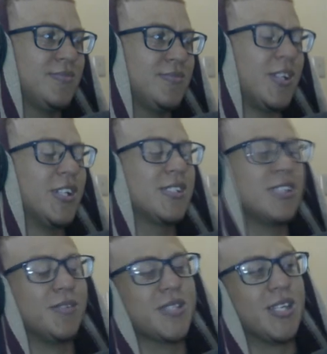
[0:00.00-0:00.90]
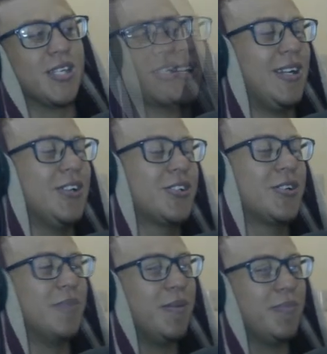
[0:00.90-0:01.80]
The reason I'm saying it, I don't
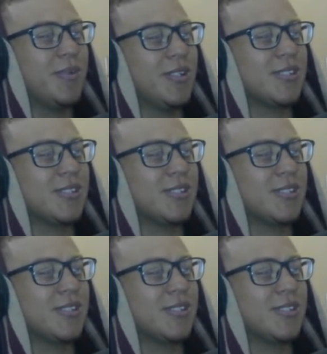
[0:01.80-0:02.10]
remember,